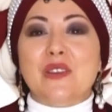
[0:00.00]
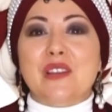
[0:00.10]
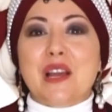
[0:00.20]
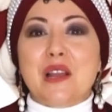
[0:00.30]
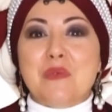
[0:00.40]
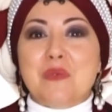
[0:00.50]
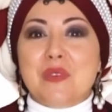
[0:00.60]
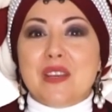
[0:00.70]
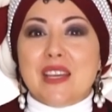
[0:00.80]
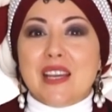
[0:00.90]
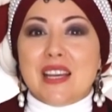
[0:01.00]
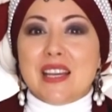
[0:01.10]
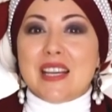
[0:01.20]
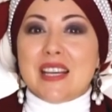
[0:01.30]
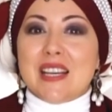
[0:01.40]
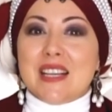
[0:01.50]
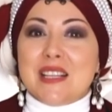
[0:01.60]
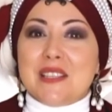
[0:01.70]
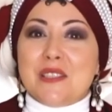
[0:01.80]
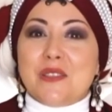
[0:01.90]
it seems to you that